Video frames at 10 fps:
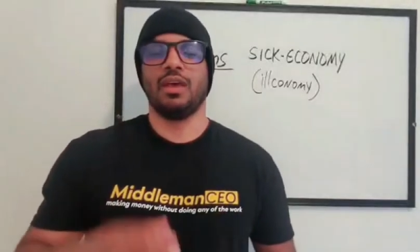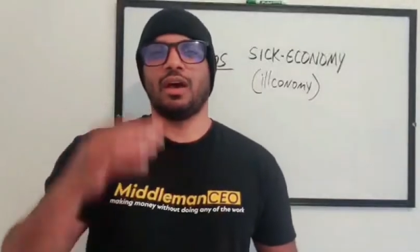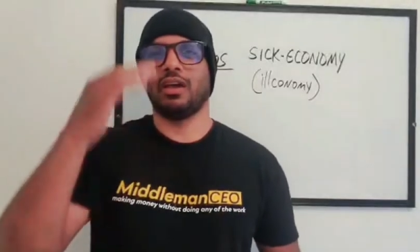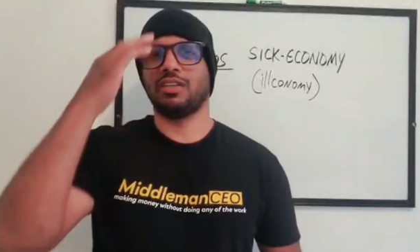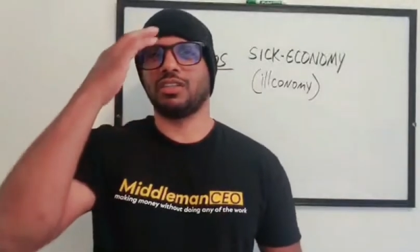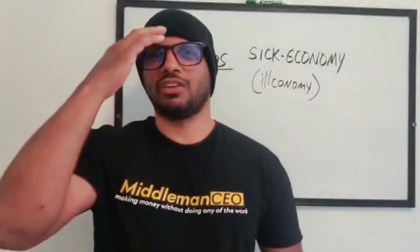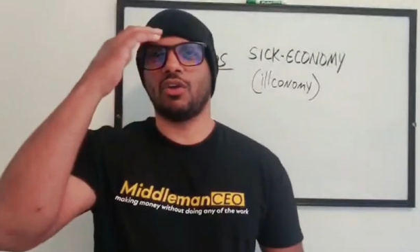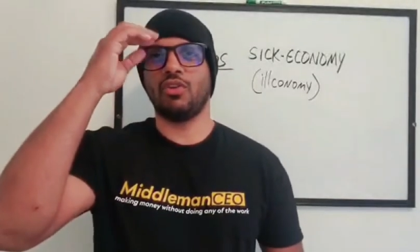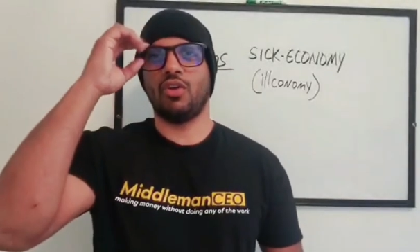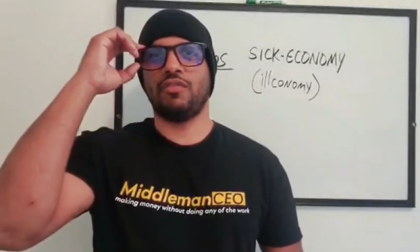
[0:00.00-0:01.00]
Because uh, I
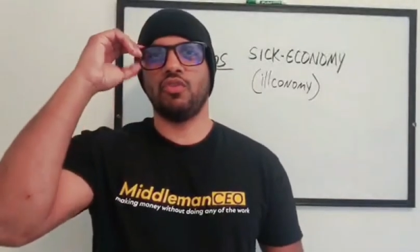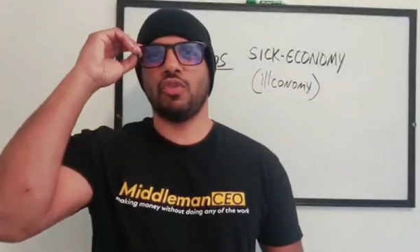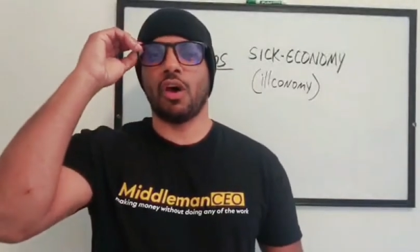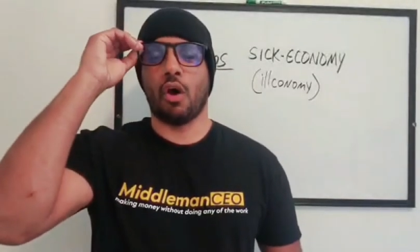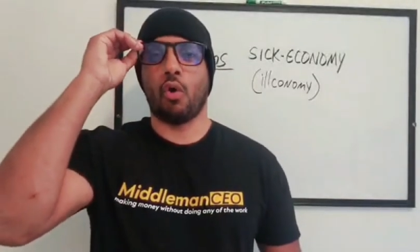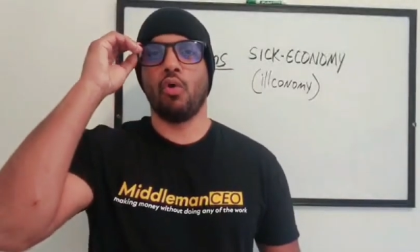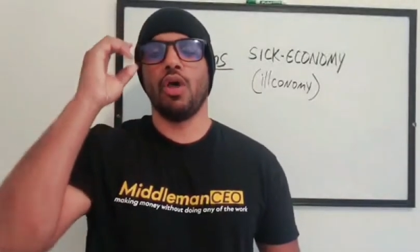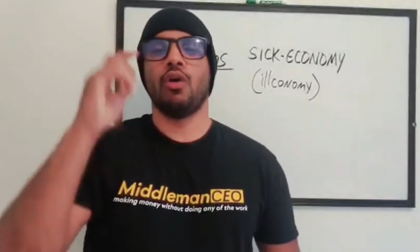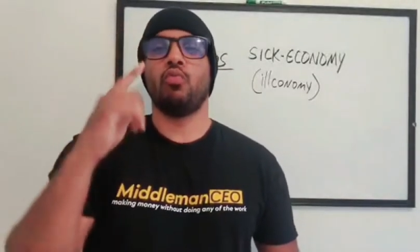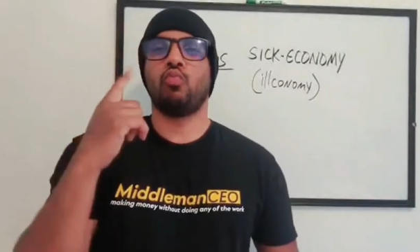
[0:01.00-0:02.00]
don't know if you know,
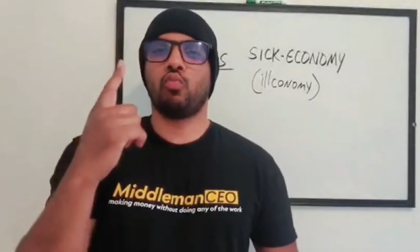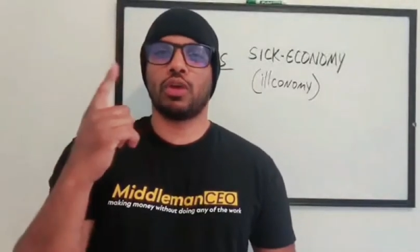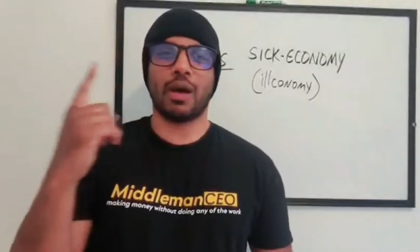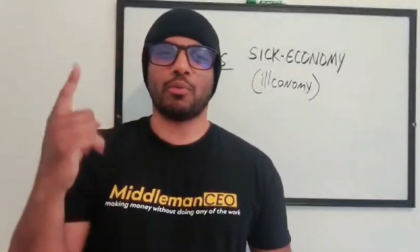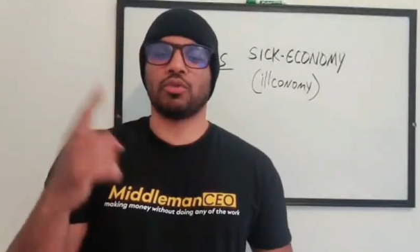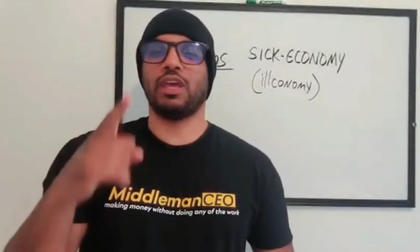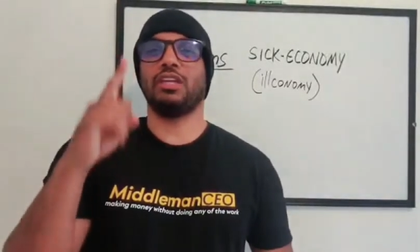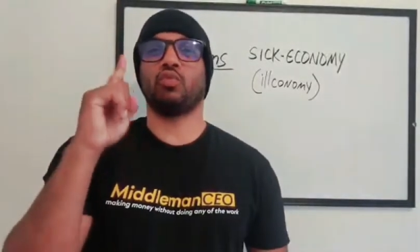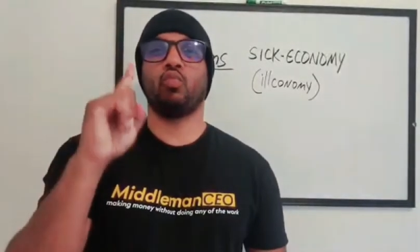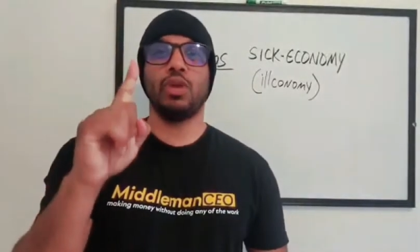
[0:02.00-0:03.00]
a couple
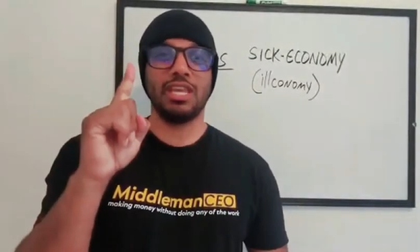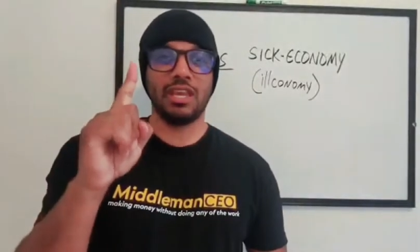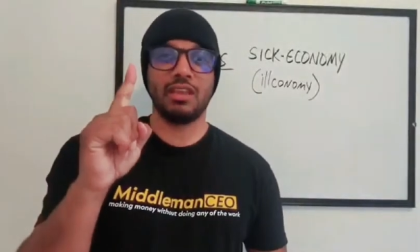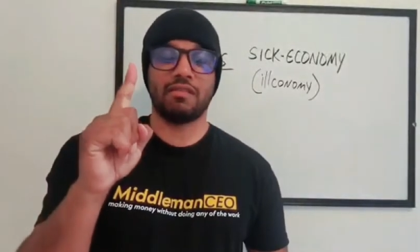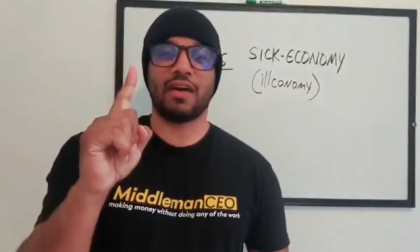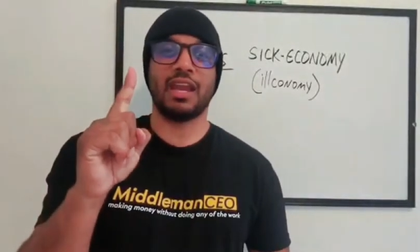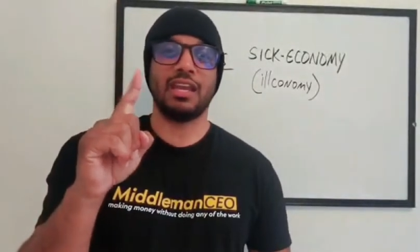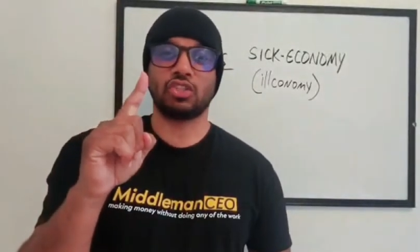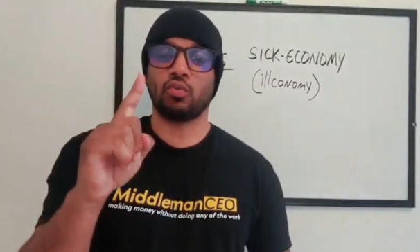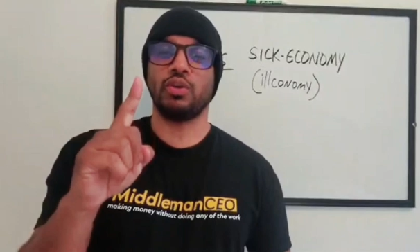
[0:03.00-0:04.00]
things. We need a
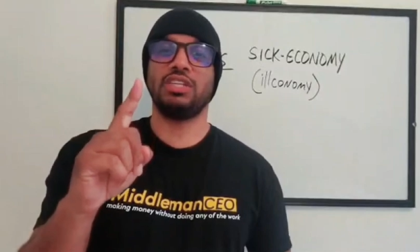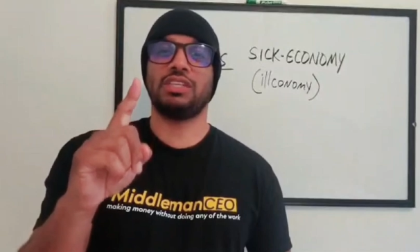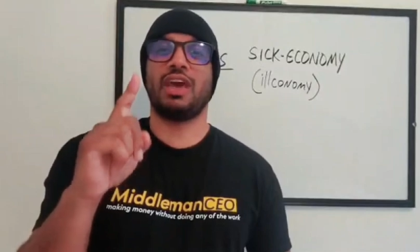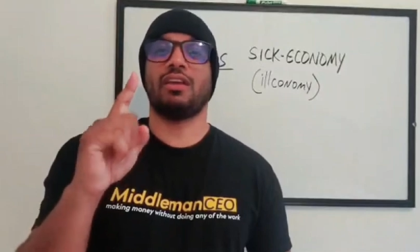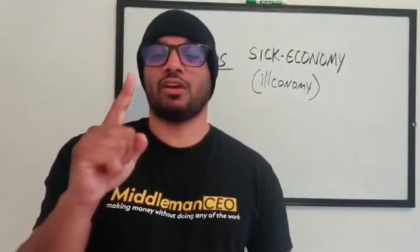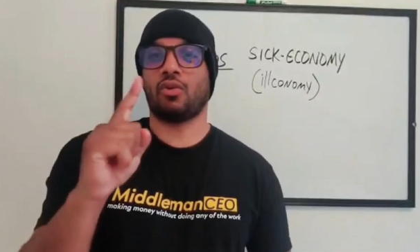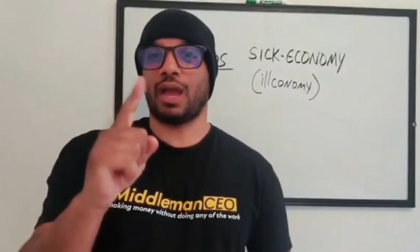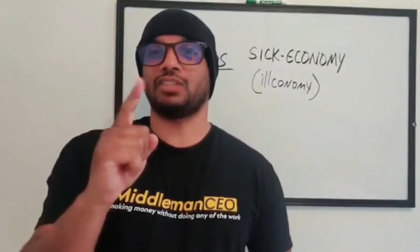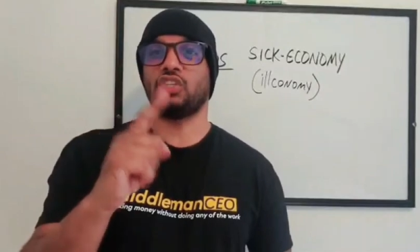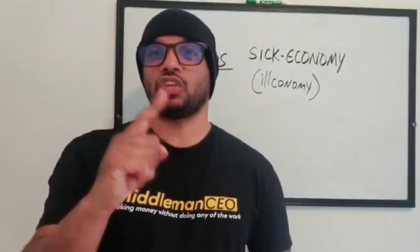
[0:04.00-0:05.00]
financial reset. A
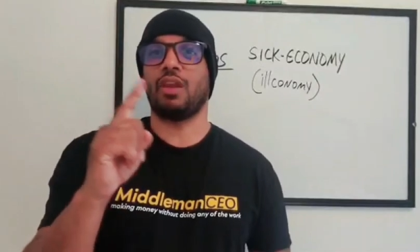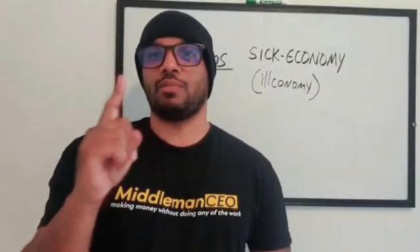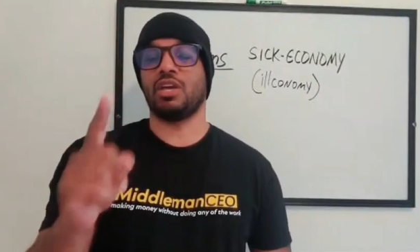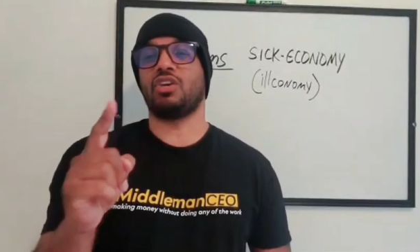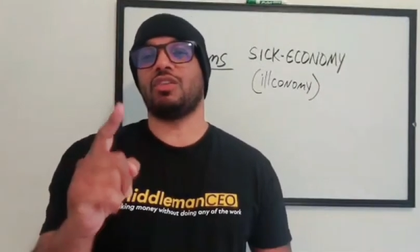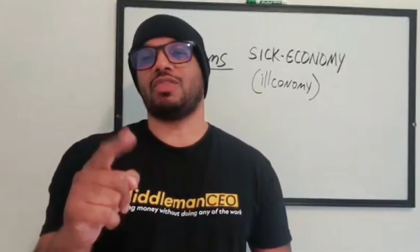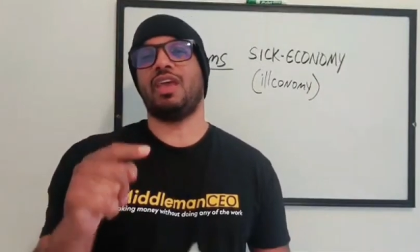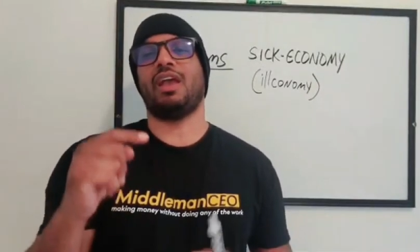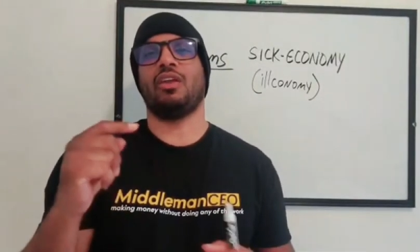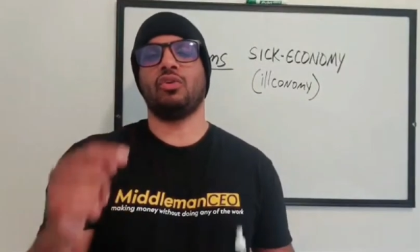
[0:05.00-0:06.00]
crash is going to be a good
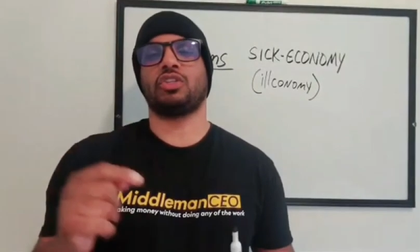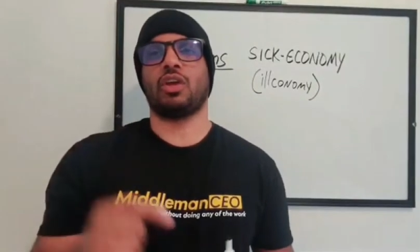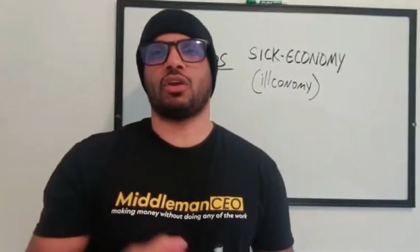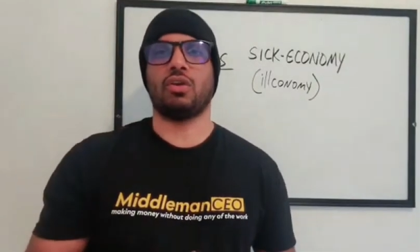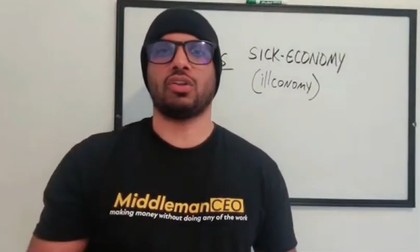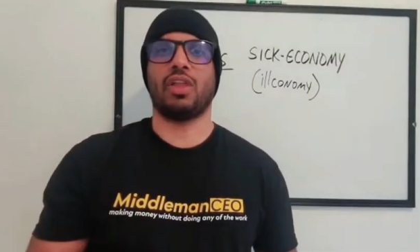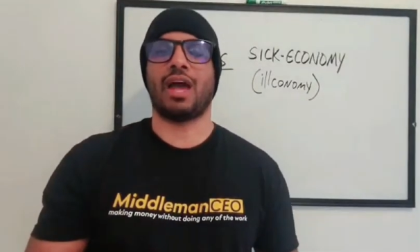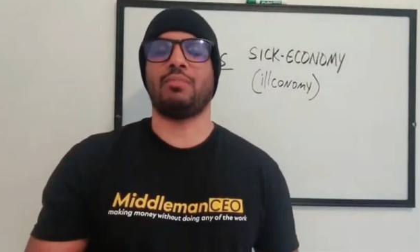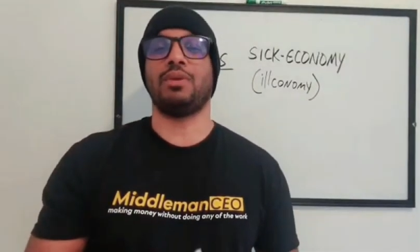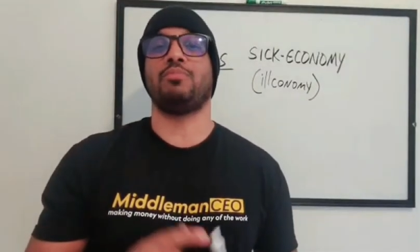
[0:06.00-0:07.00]
thing. I know it's going to hurt a lot
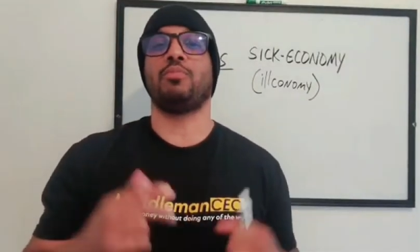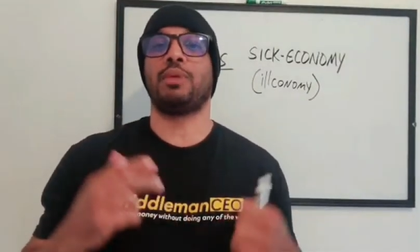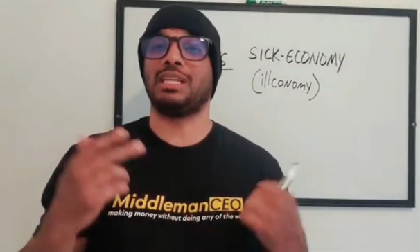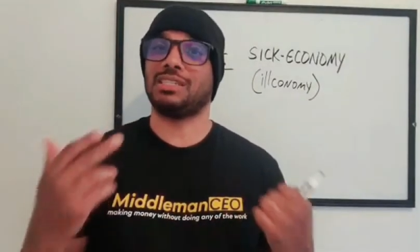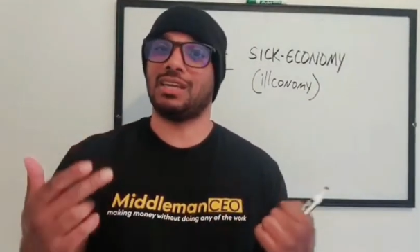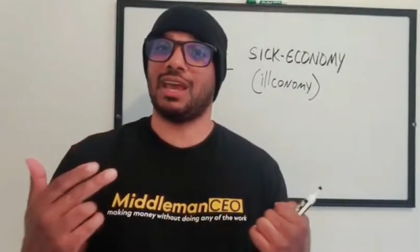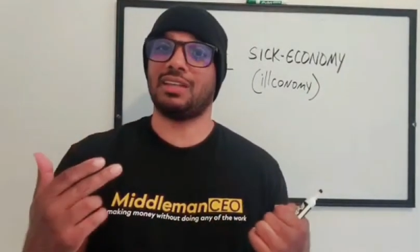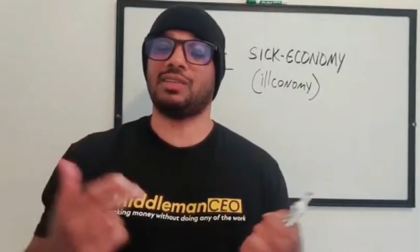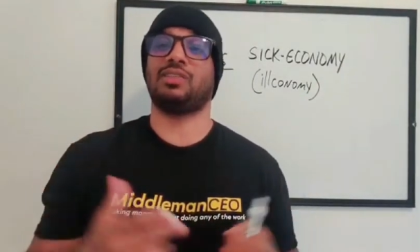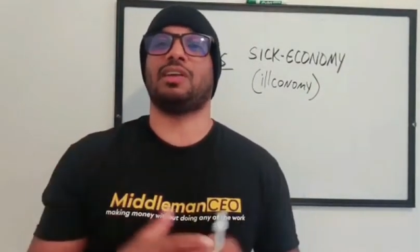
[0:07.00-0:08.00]
of people, but it's
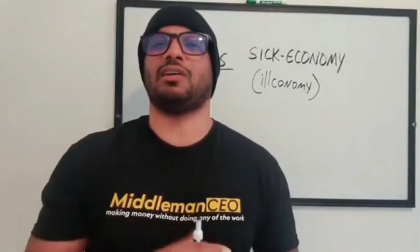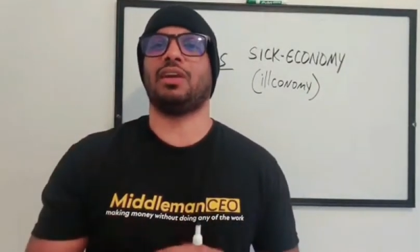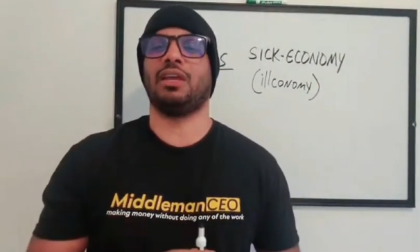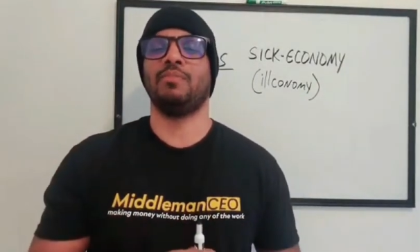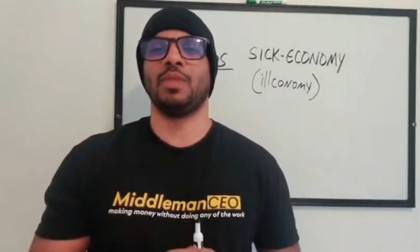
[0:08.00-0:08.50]
necessary.